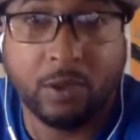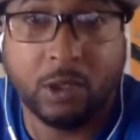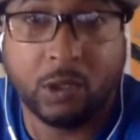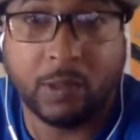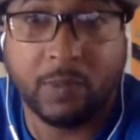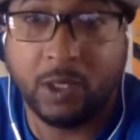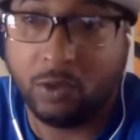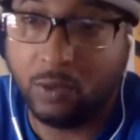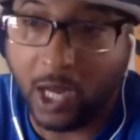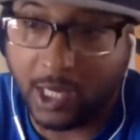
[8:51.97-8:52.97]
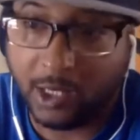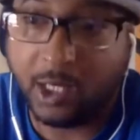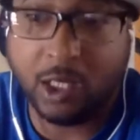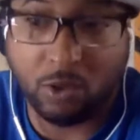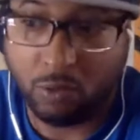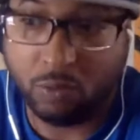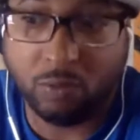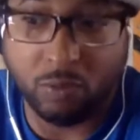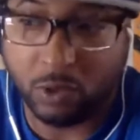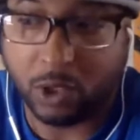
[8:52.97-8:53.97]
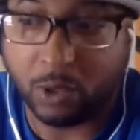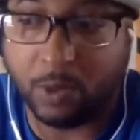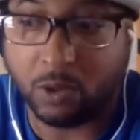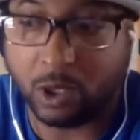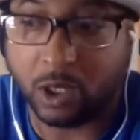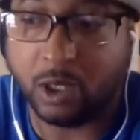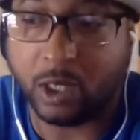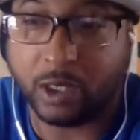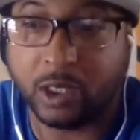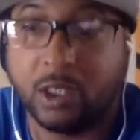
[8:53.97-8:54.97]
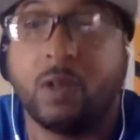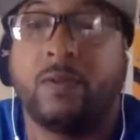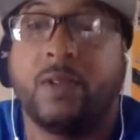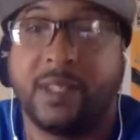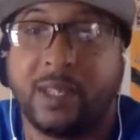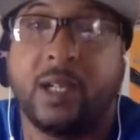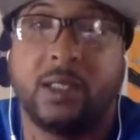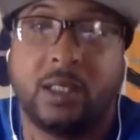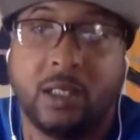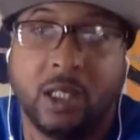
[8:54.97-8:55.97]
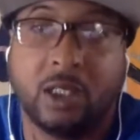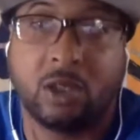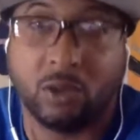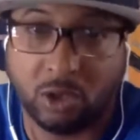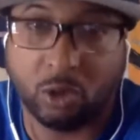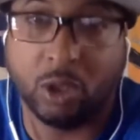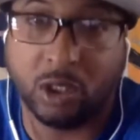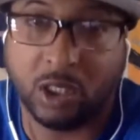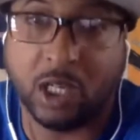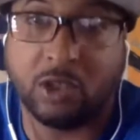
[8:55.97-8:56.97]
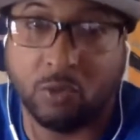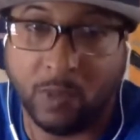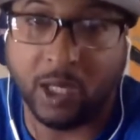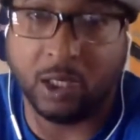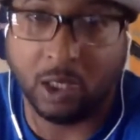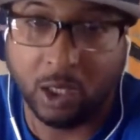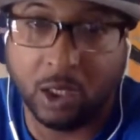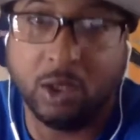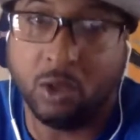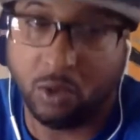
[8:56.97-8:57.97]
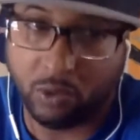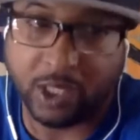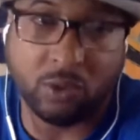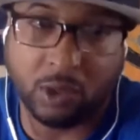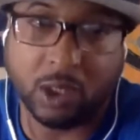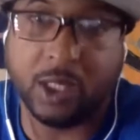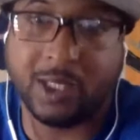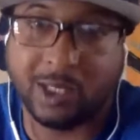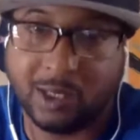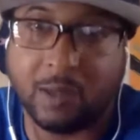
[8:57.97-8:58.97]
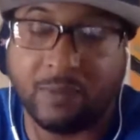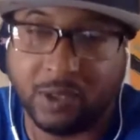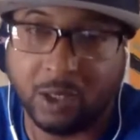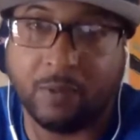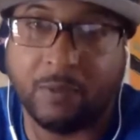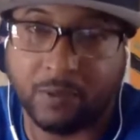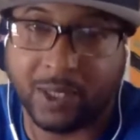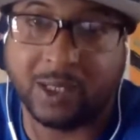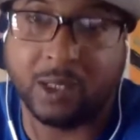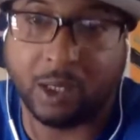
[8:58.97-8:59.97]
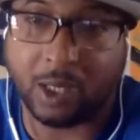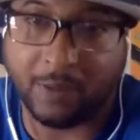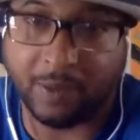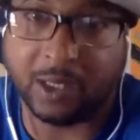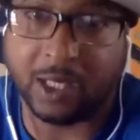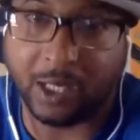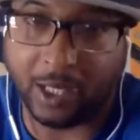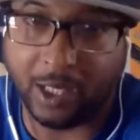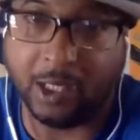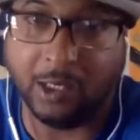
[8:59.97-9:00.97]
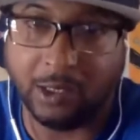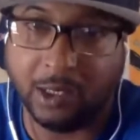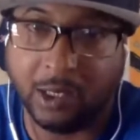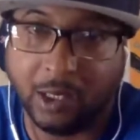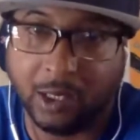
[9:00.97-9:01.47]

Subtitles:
You know what I mean? You 19, you're supposed to conduct yourself as such. So the choices that you make, know that you can land yourself in jail for the rest of your life at that age.